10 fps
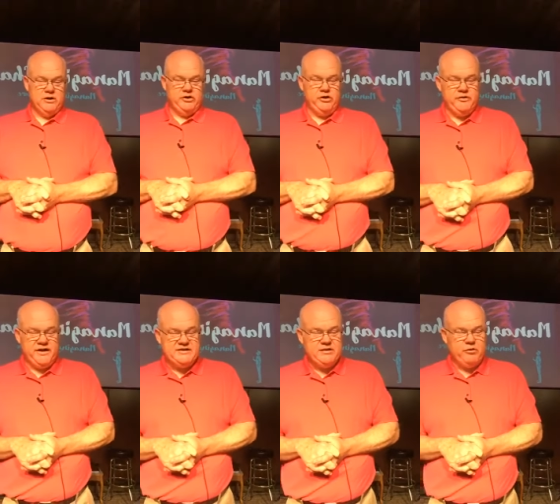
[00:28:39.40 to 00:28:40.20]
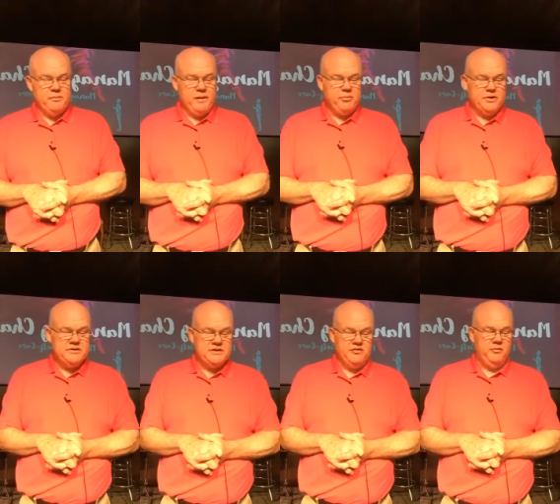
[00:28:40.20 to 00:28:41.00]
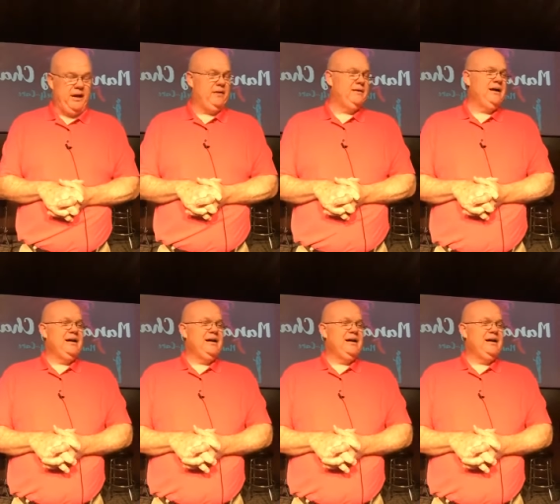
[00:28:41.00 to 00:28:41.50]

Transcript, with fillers: do this in remembrance of me.